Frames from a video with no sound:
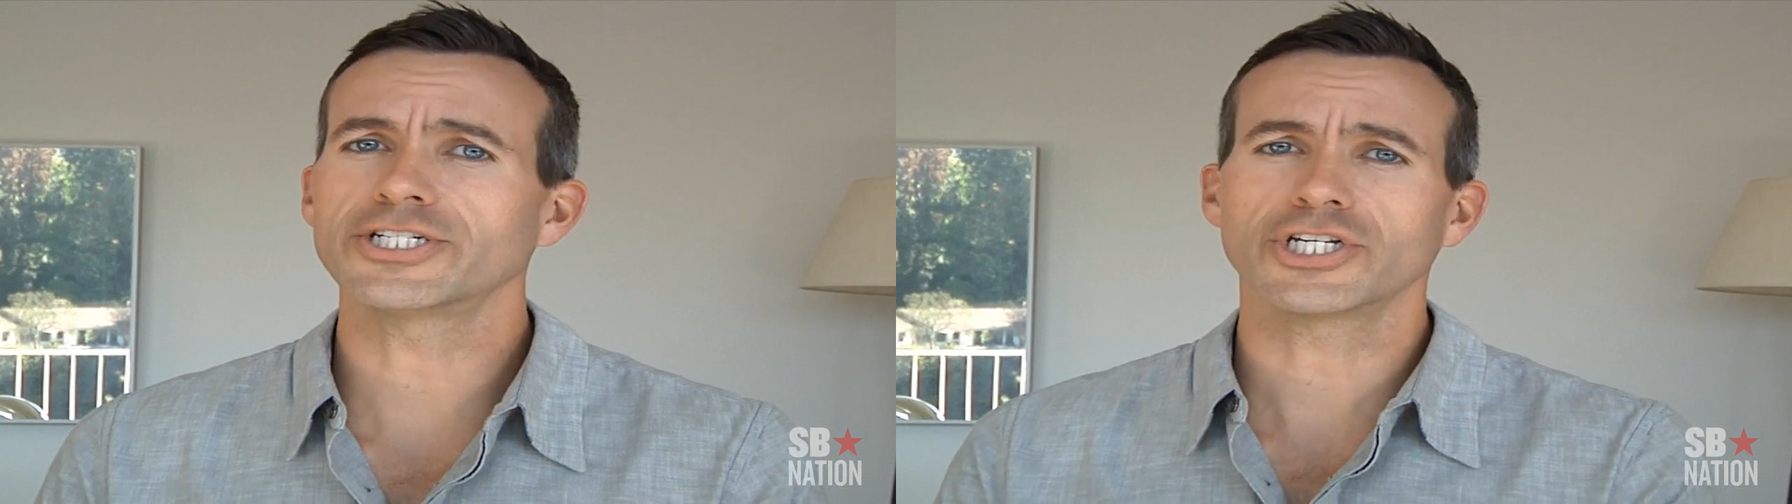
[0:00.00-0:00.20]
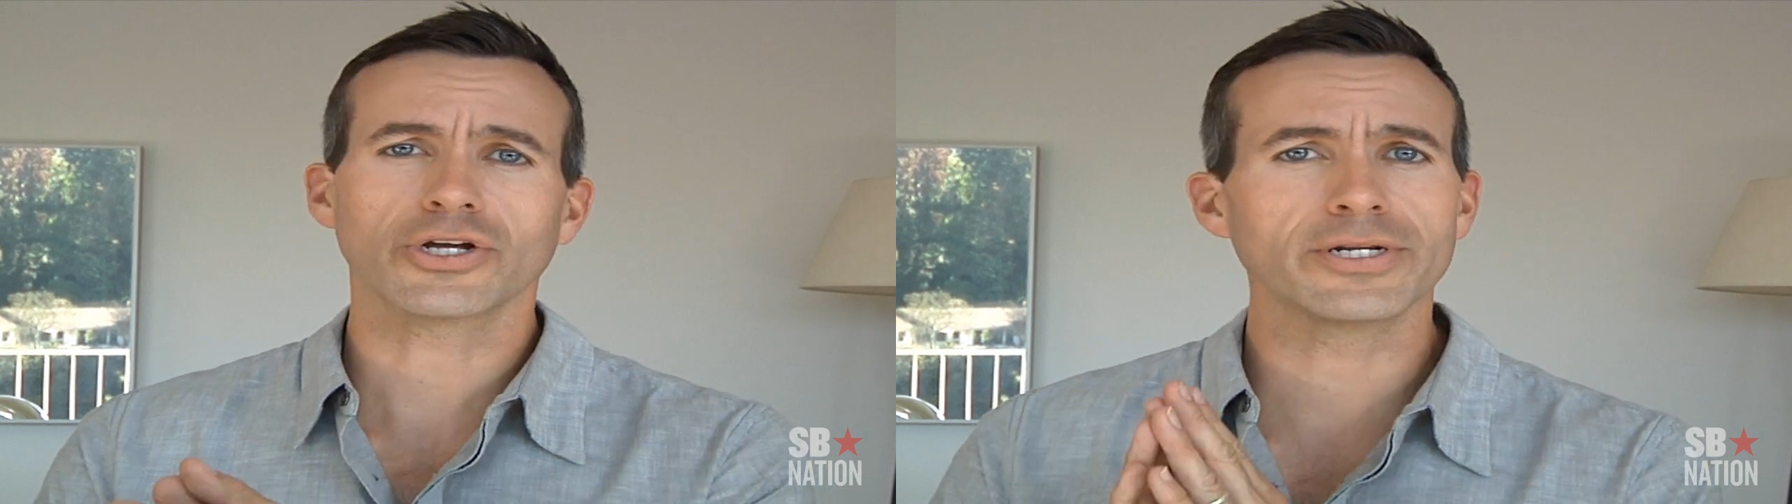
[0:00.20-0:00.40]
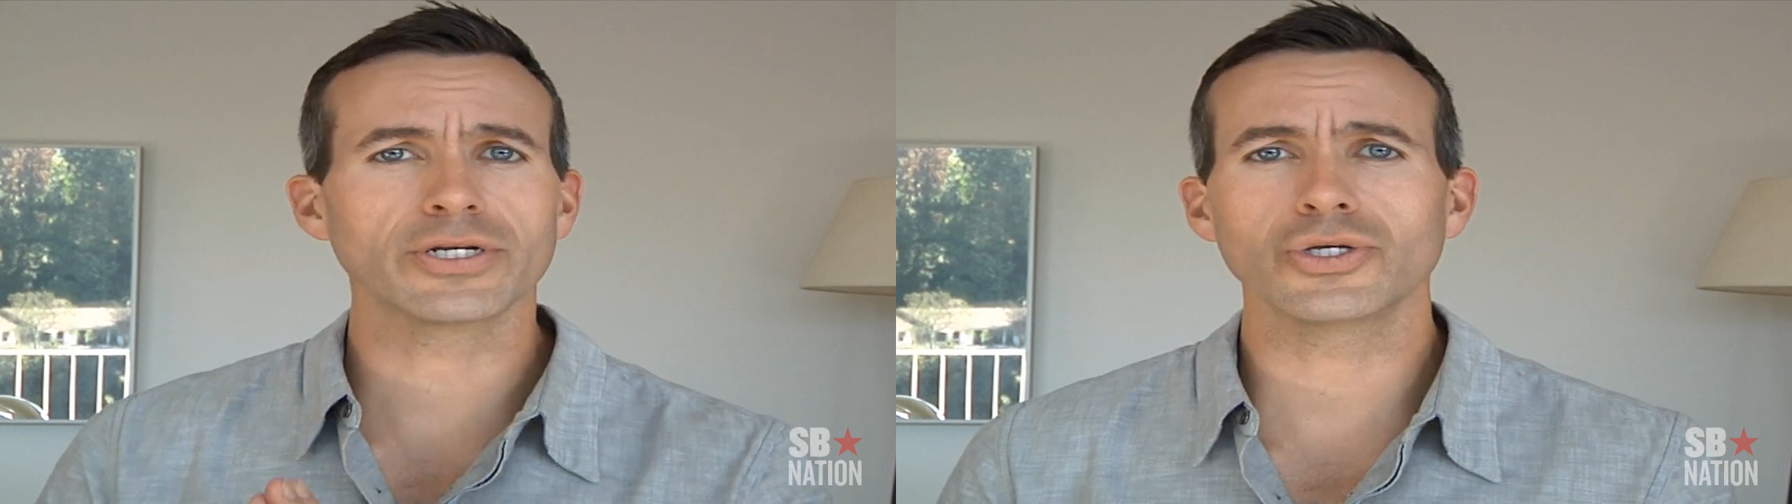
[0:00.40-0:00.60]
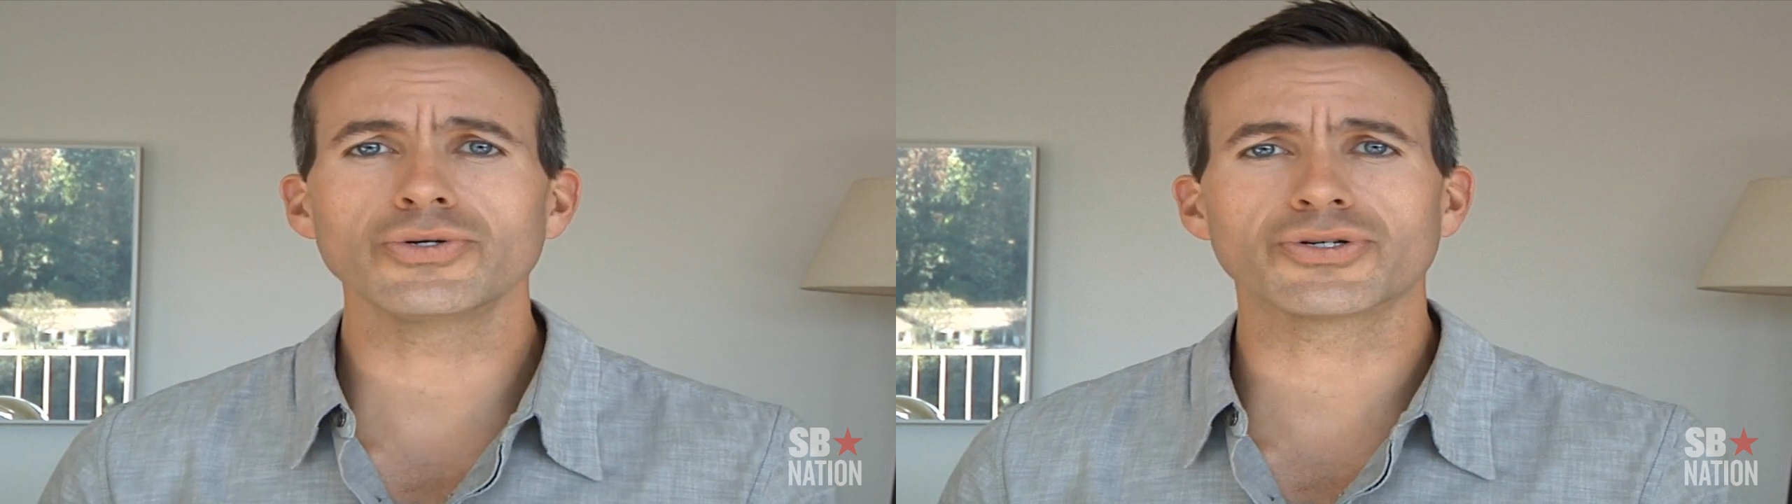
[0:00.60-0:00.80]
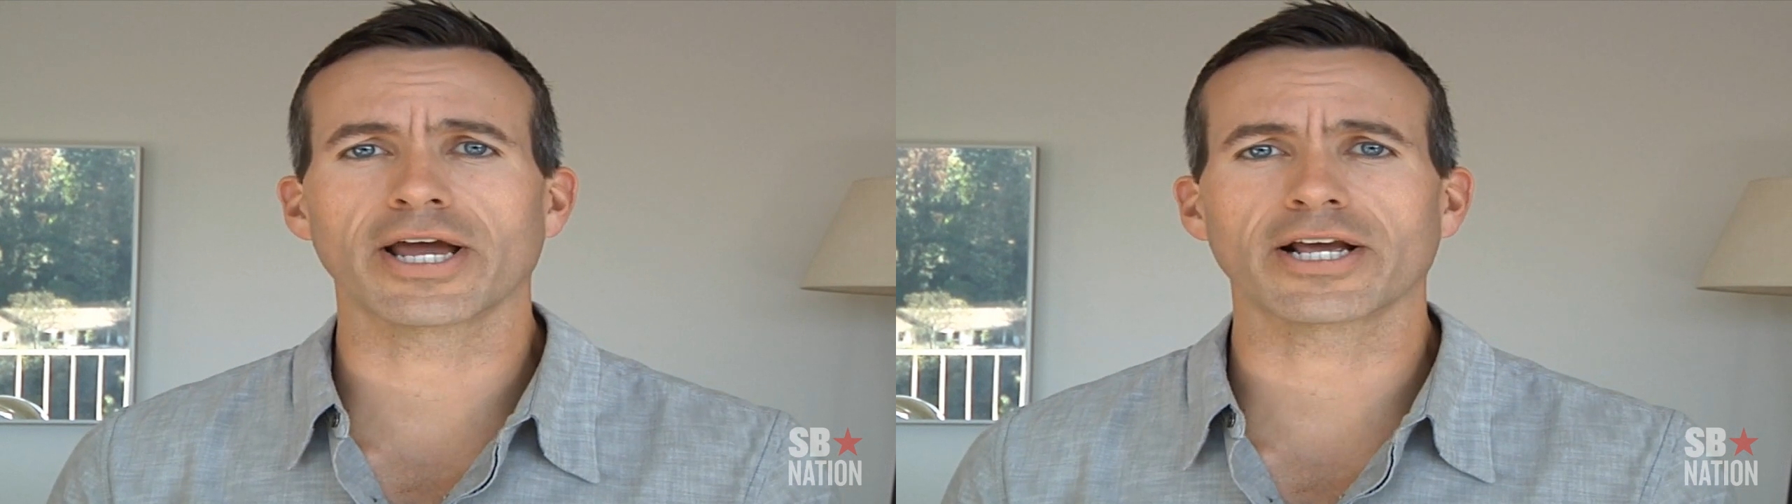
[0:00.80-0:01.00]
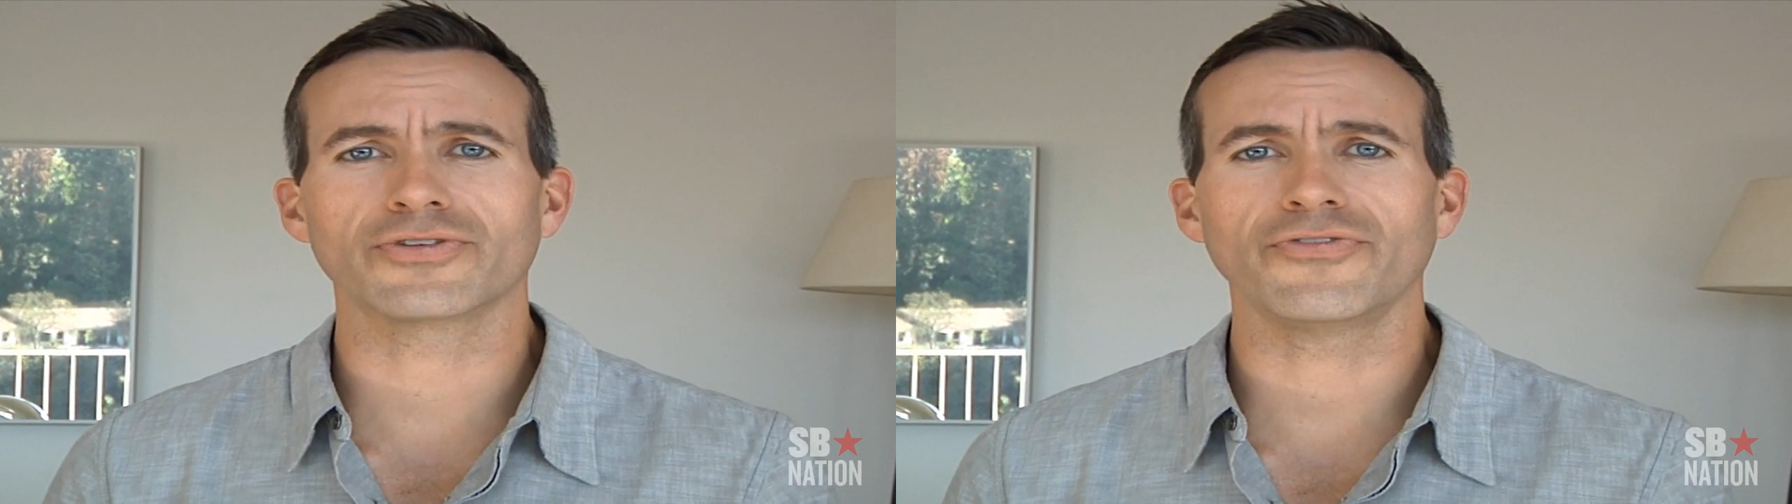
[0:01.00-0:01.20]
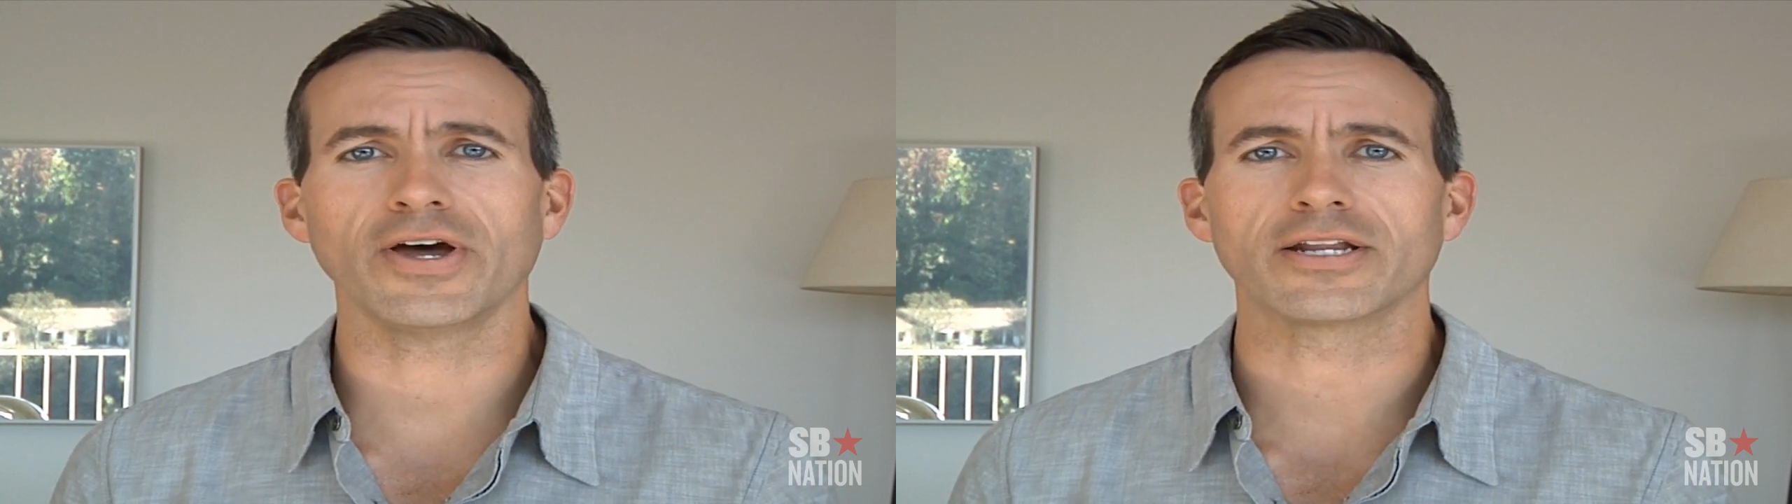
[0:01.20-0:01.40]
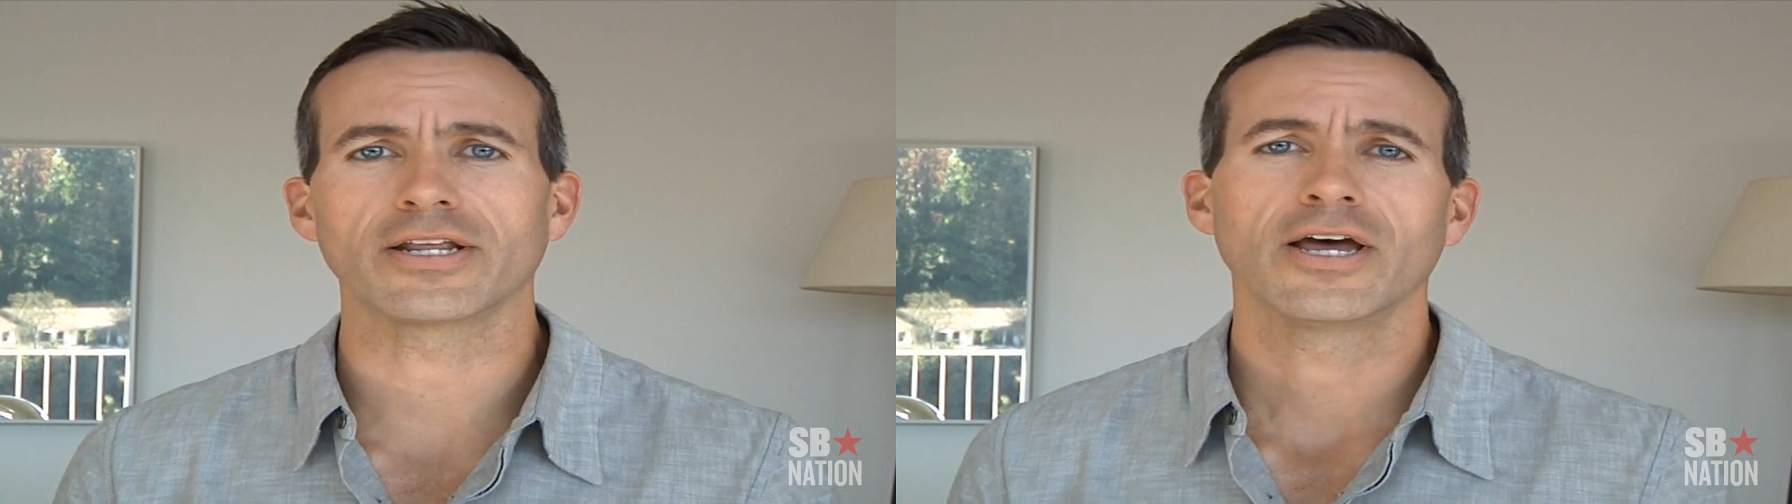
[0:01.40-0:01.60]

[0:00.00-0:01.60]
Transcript: and she's going to lose her next fight.